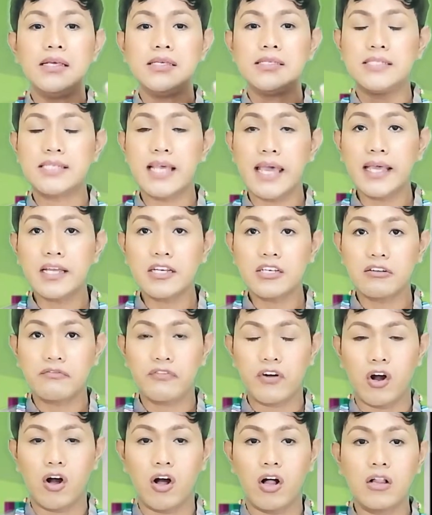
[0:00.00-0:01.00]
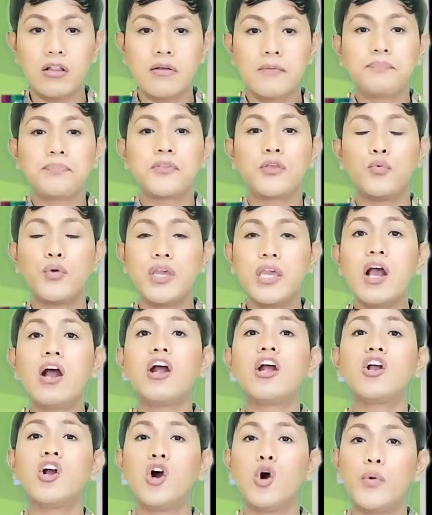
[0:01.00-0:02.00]
Second of all, we
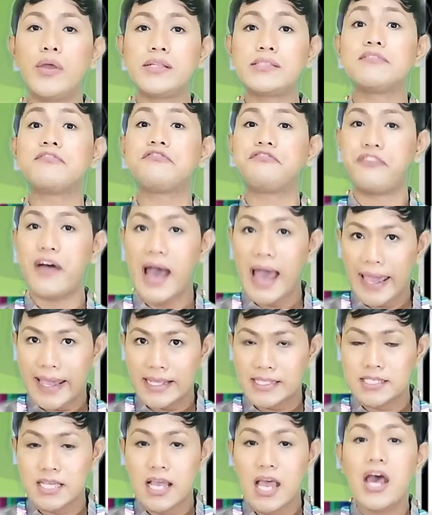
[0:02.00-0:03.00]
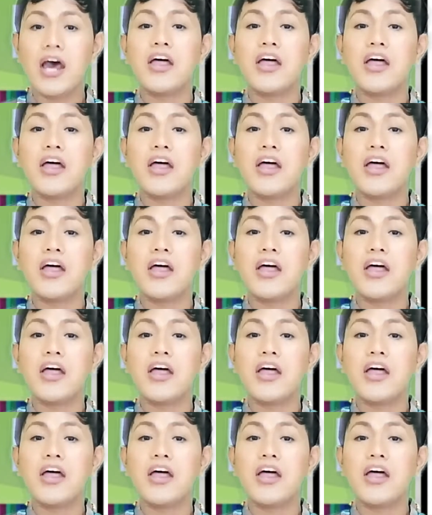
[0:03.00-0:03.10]
are going to find